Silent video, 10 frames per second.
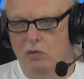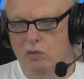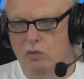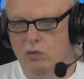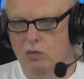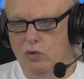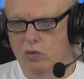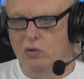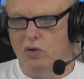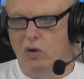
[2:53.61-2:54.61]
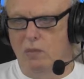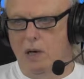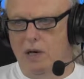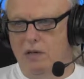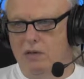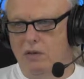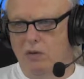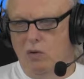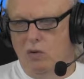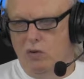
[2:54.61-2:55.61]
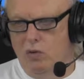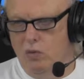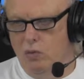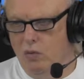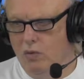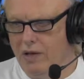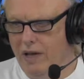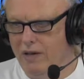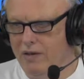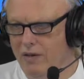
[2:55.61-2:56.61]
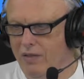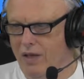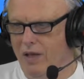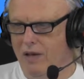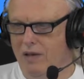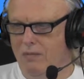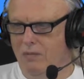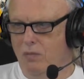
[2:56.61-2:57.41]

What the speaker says: use our minds in order to get there